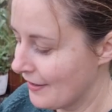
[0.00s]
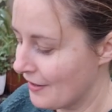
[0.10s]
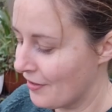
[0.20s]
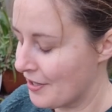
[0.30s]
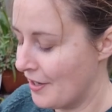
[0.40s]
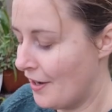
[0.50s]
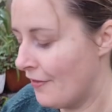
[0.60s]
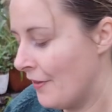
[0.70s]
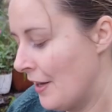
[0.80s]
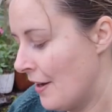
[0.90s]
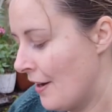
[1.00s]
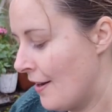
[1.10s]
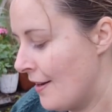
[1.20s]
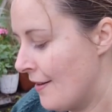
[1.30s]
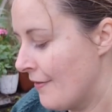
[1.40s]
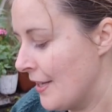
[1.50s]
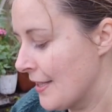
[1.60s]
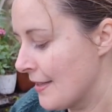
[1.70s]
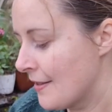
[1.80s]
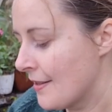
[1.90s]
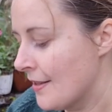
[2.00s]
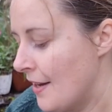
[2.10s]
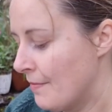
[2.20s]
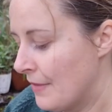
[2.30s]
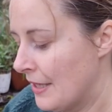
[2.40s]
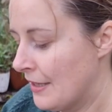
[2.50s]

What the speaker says: cross it off. Harvest some